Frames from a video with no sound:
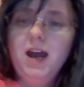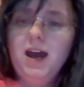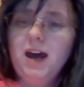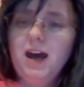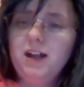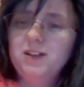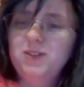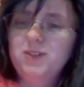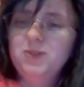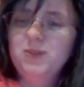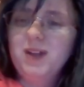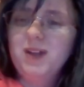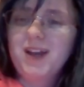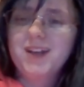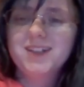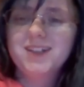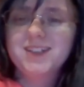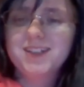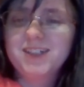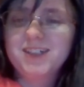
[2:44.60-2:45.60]
I'll do like
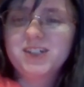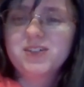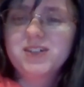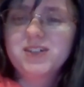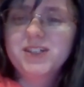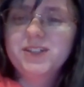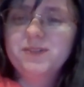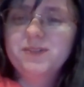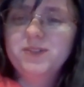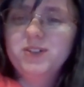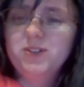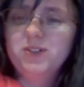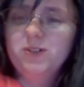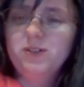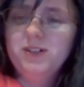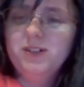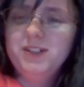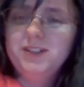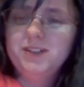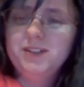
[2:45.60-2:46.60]
a series of
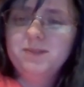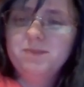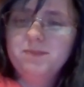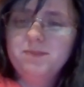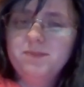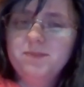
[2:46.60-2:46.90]
stories,